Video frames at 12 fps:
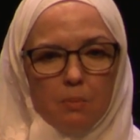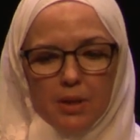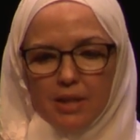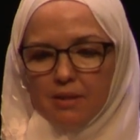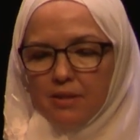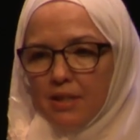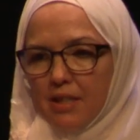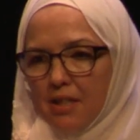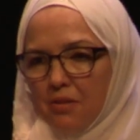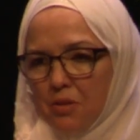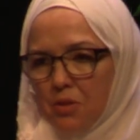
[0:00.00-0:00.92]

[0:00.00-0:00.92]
But in the end,